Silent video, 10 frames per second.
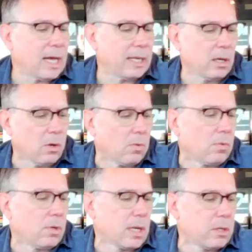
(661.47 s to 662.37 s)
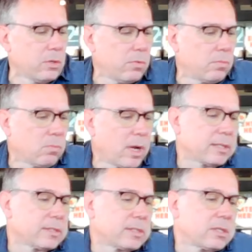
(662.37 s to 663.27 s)
Idaho got a new
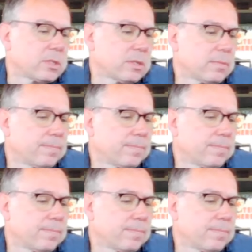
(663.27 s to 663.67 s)
RAN station.